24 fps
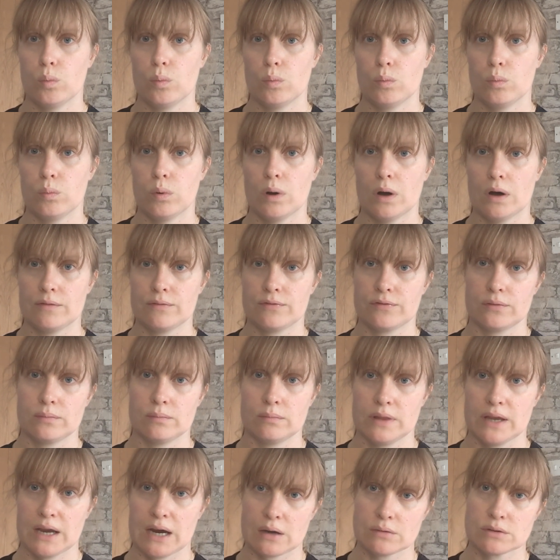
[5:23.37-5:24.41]
what from
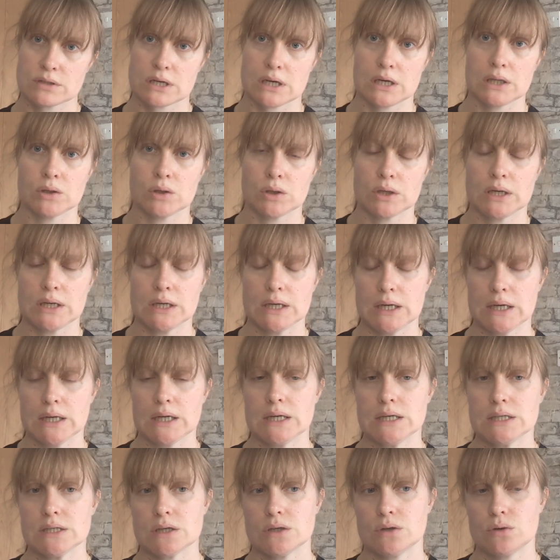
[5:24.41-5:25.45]
the outside looking in
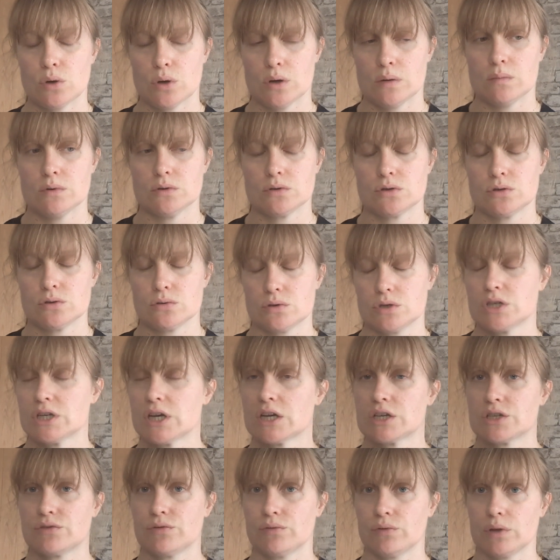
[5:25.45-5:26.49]
is a normal
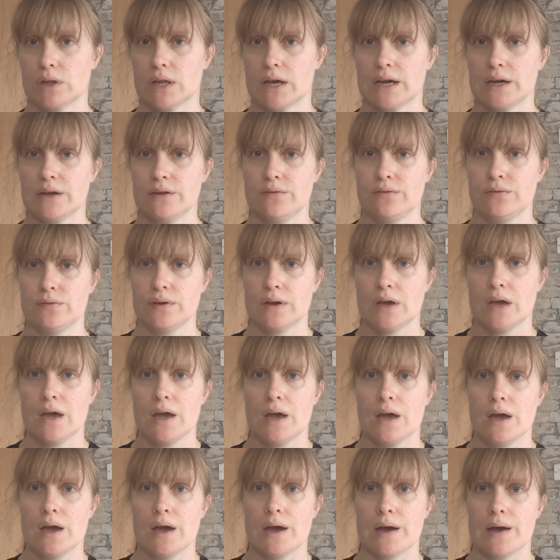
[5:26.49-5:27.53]
successful life.
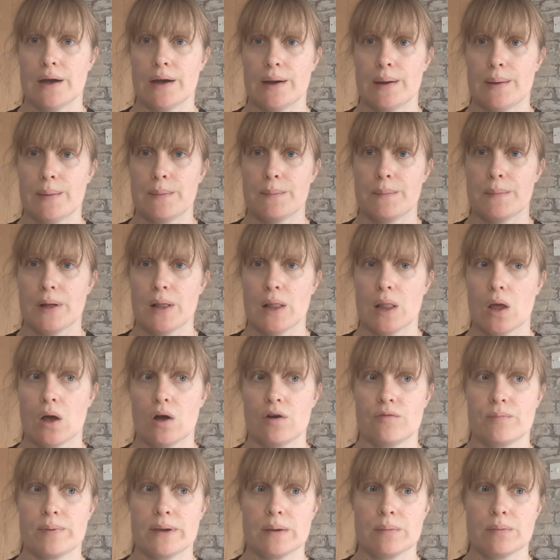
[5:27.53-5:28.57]
A lot
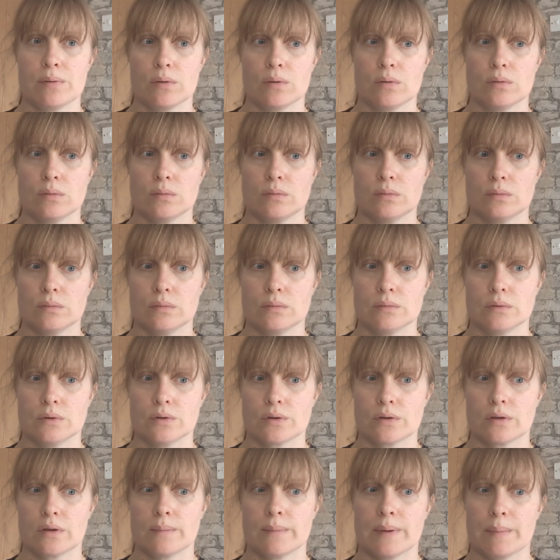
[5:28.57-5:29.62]
of people
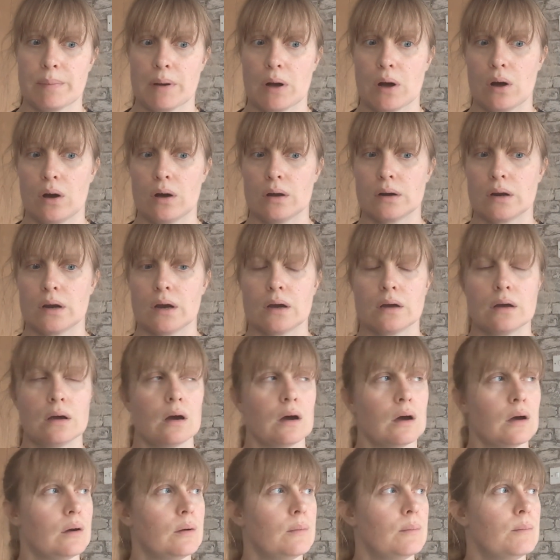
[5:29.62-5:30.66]
other than my partner
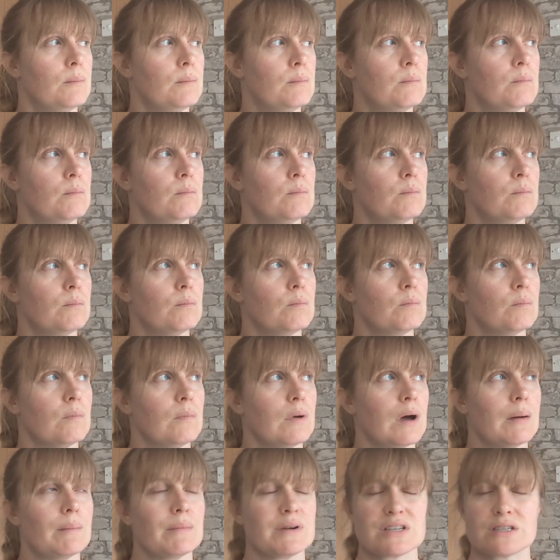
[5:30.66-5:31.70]
and
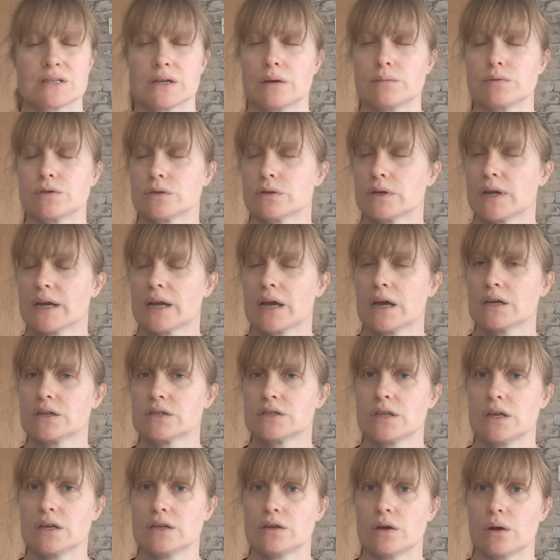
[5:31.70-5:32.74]
my stepson, I
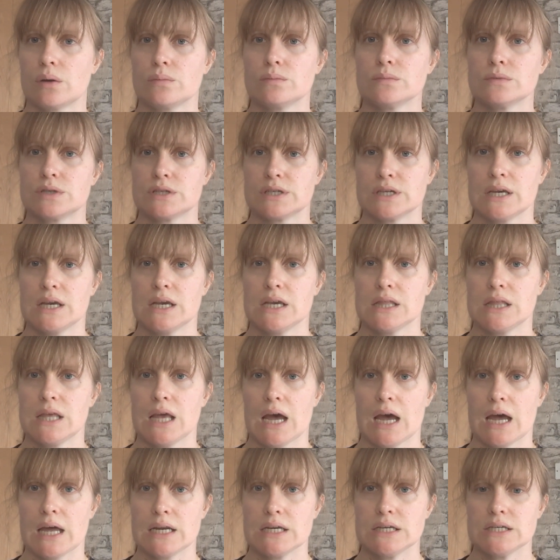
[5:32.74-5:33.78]
guess, they don't see
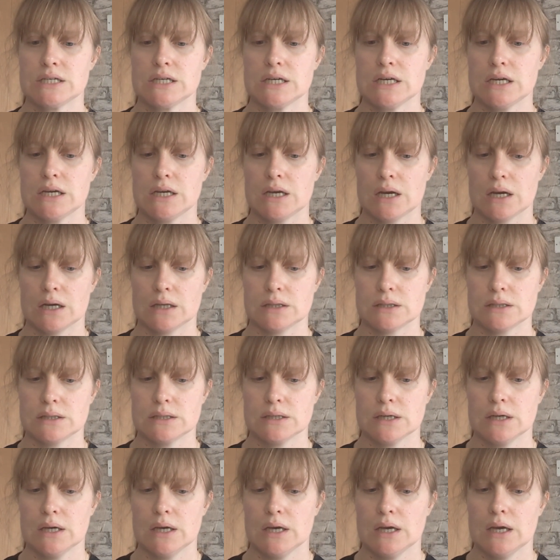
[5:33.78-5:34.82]
the energy and
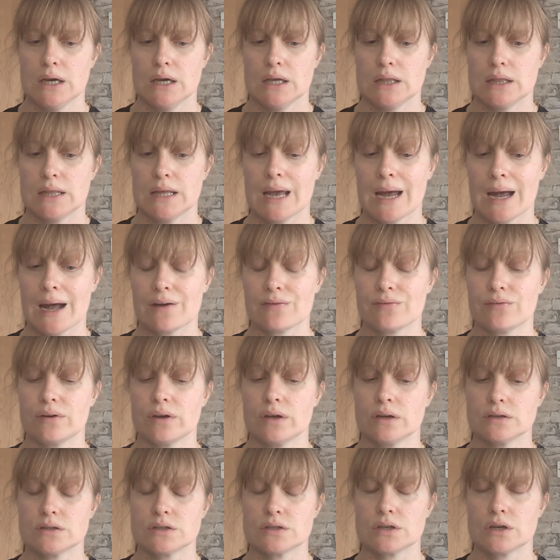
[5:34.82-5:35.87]
the
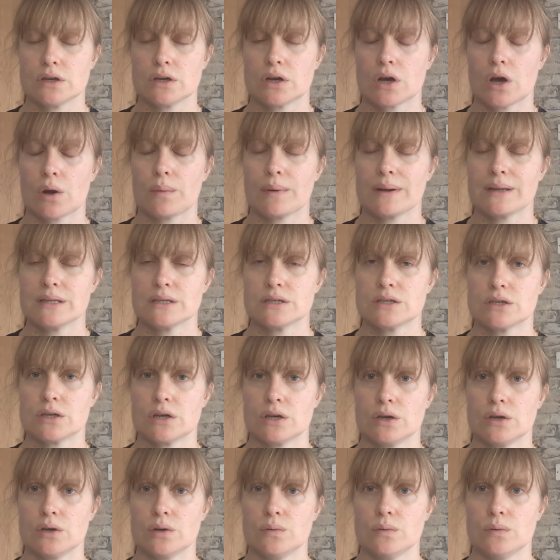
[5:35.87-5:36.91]
efforts that go
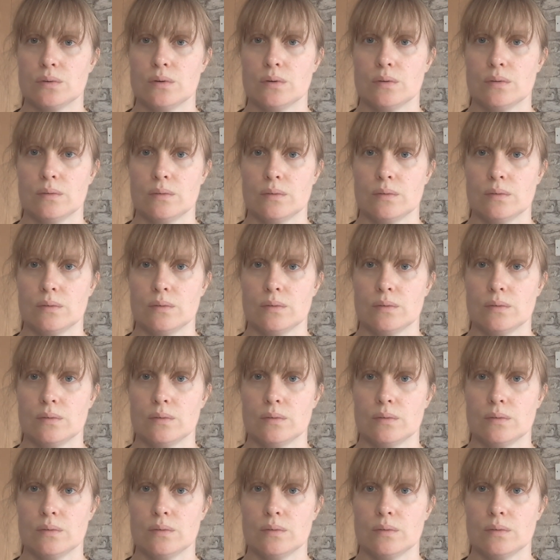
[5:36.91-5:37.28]
into